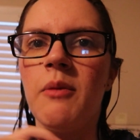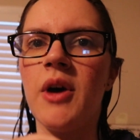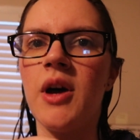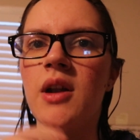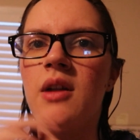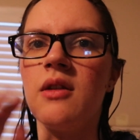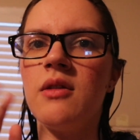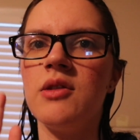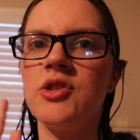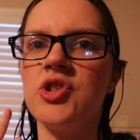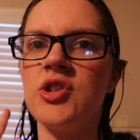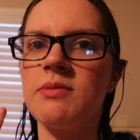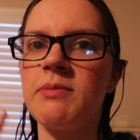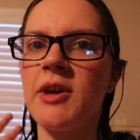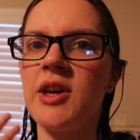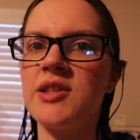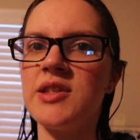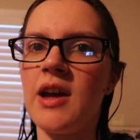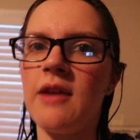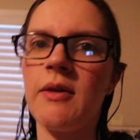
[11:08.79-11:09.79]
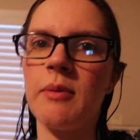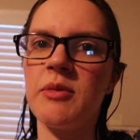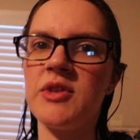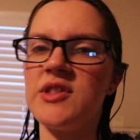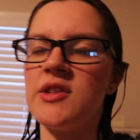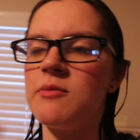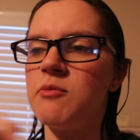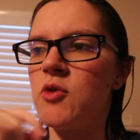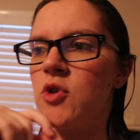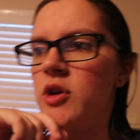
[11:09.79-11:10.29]
but just because I have a
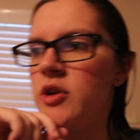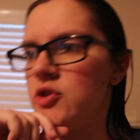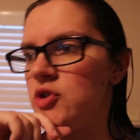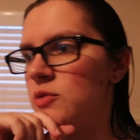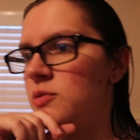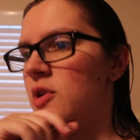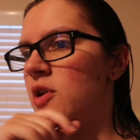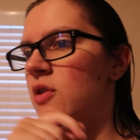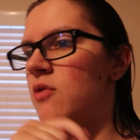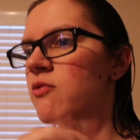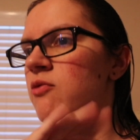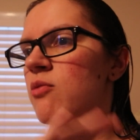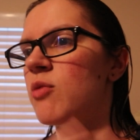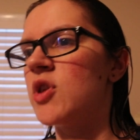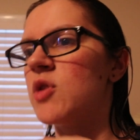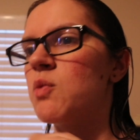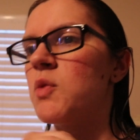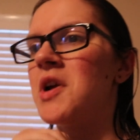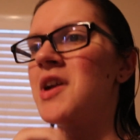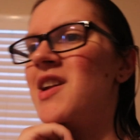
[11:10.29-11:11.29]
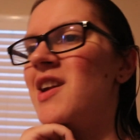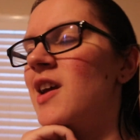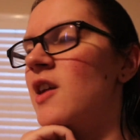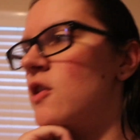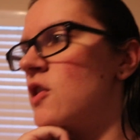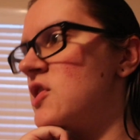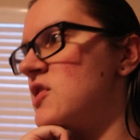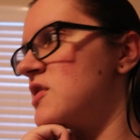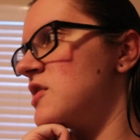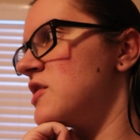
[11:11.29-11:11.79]
busy morning tomorrow with running
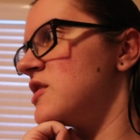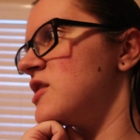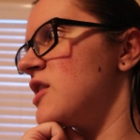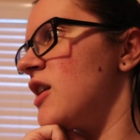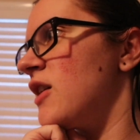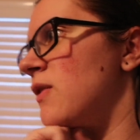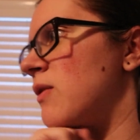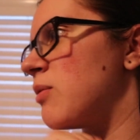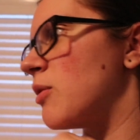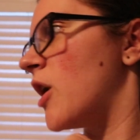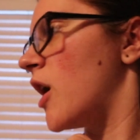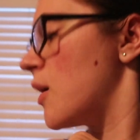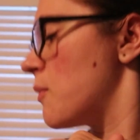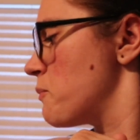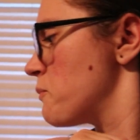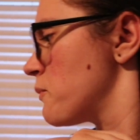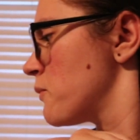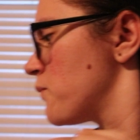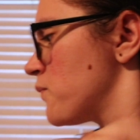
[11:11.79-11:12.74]
errands and stuff, but